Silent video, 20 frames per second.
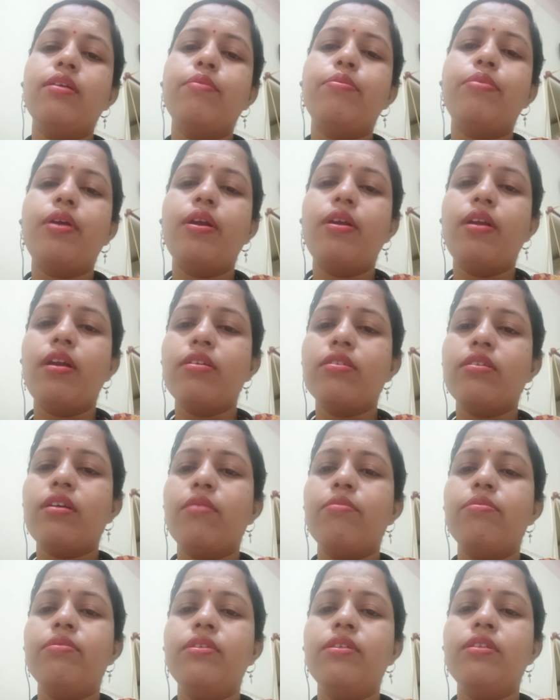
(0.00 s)
the products
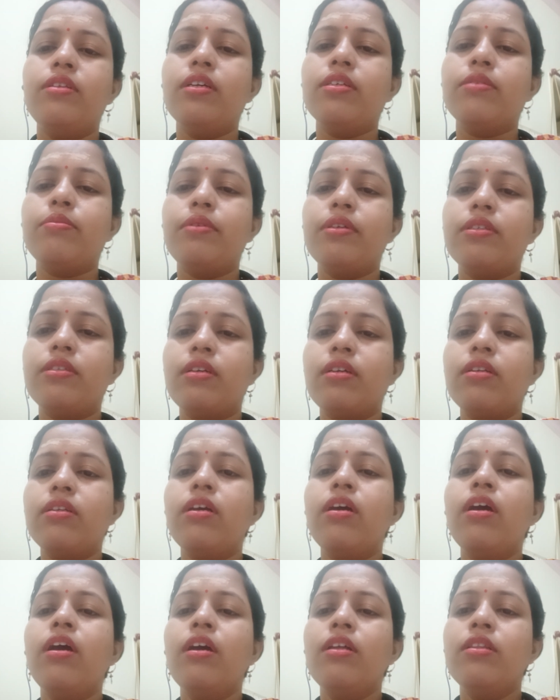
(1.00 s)
of gene expression.
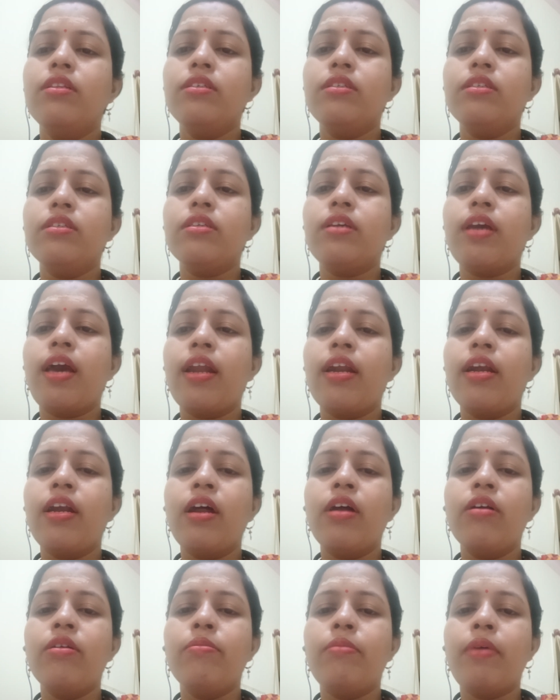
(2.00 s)
This is
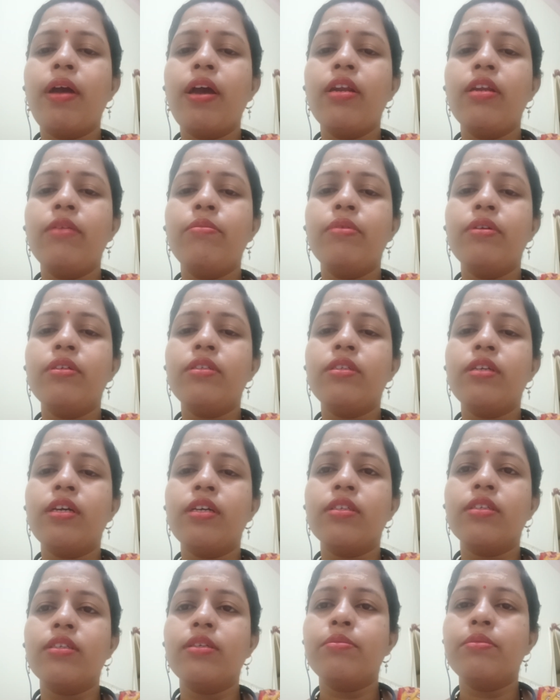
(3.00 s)
carried out by reverse
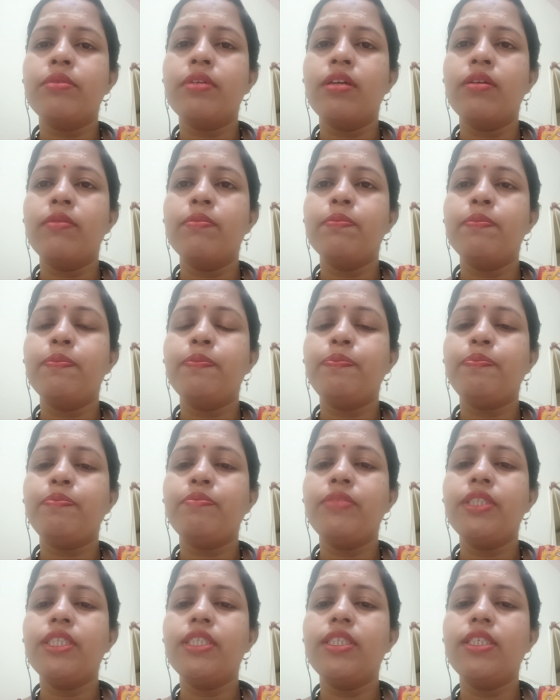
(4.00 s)
transcription,
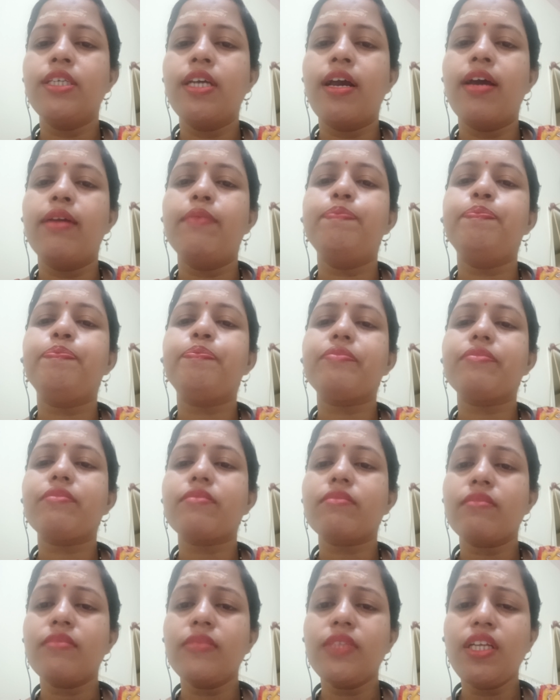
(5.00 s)
PCR.
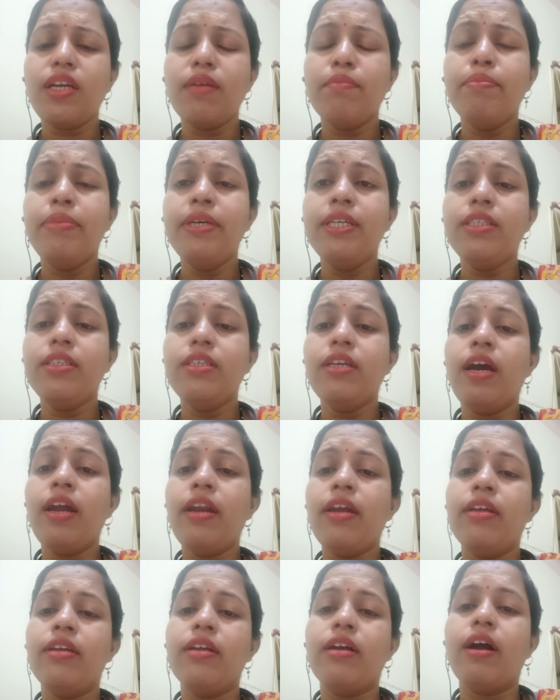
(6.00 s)

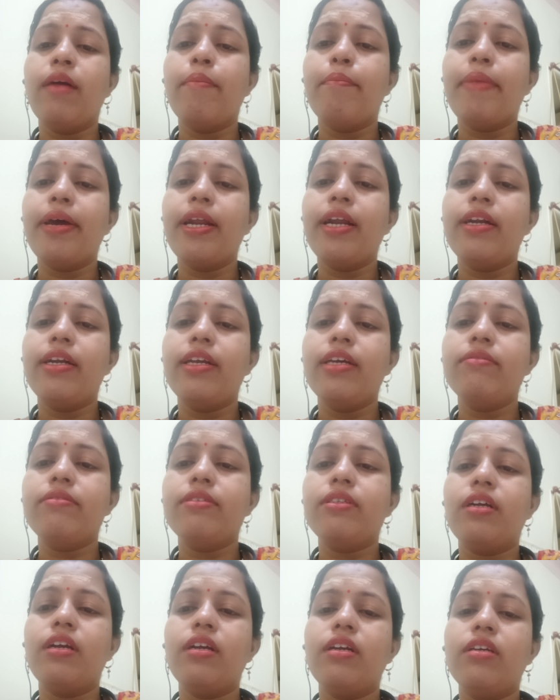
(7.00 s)
PCR in comparative
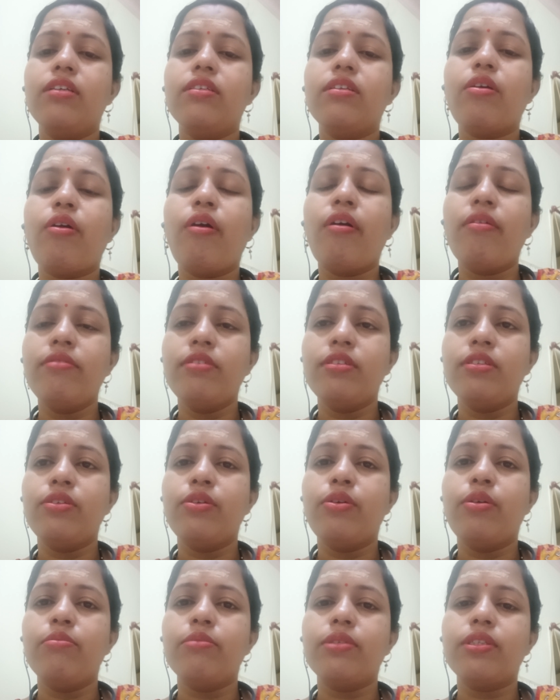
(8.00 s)
studies of
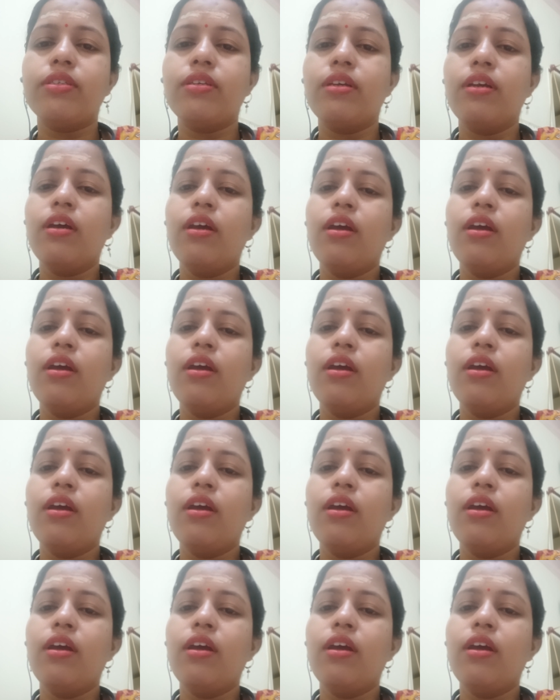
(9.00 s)
genomes.